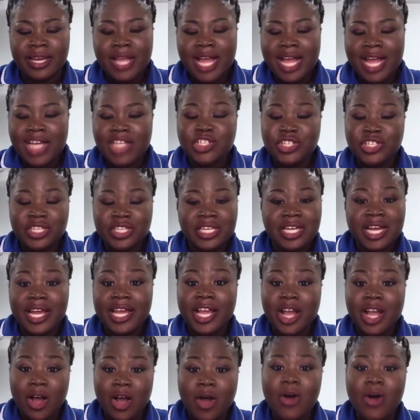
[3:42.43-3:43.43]
actually, I
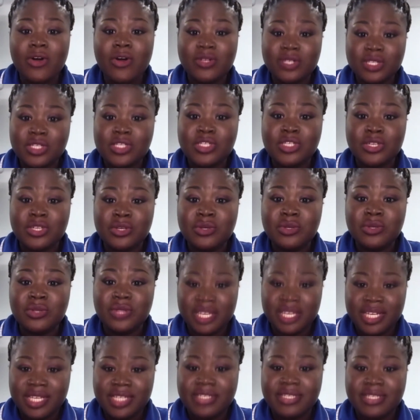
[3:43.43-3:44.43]
can't do
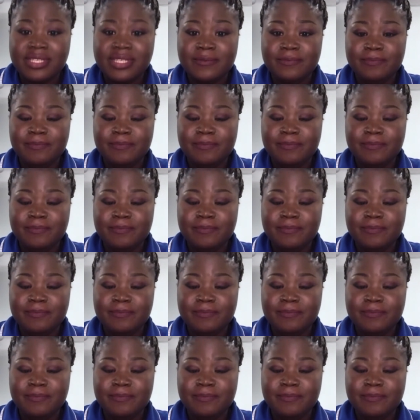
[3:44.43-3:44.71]
this.